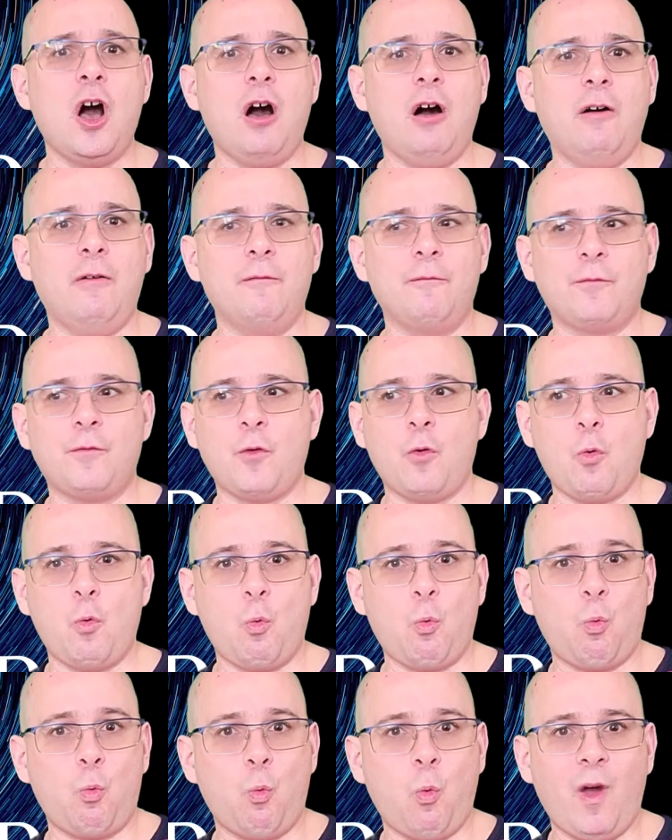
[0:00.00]
of
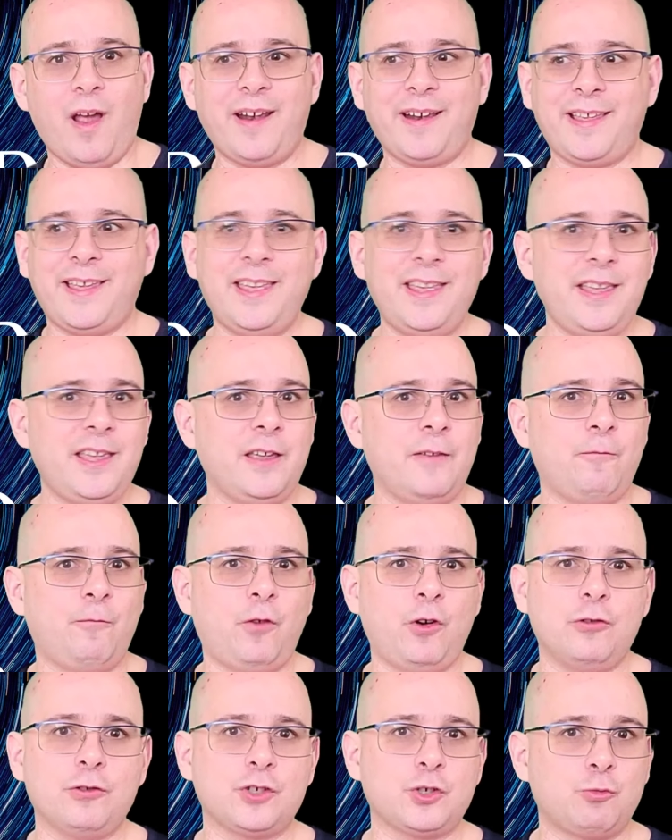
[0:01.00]
when he
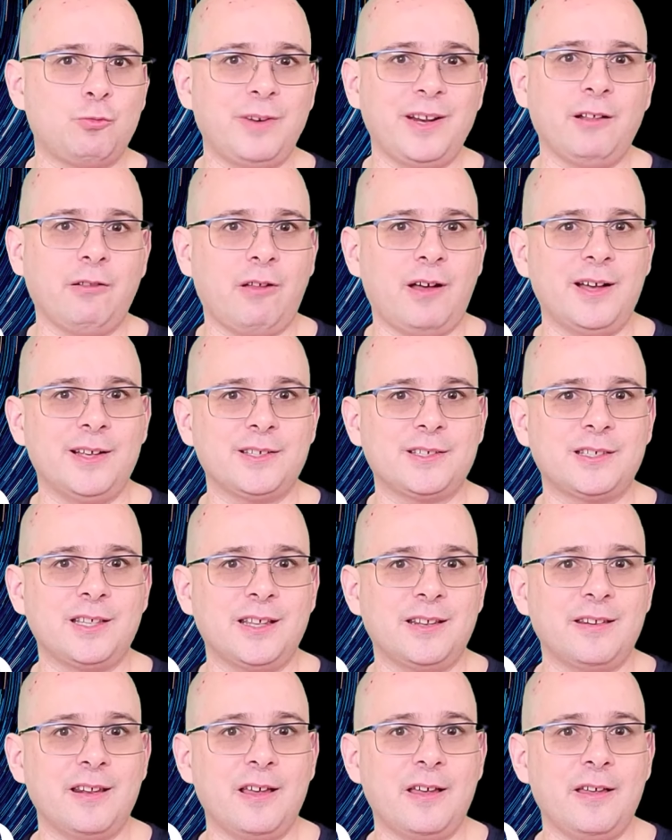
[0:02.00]
first realized
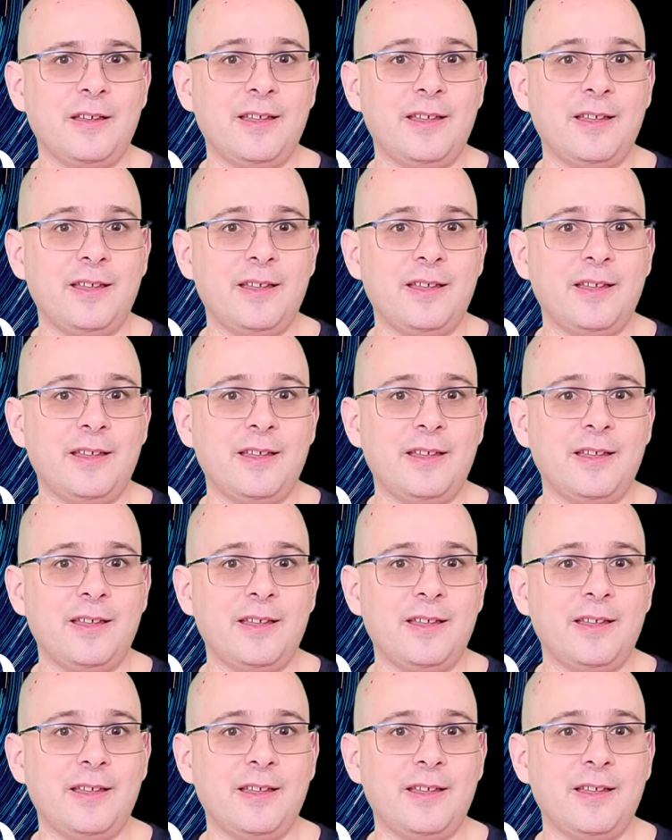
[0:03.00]
that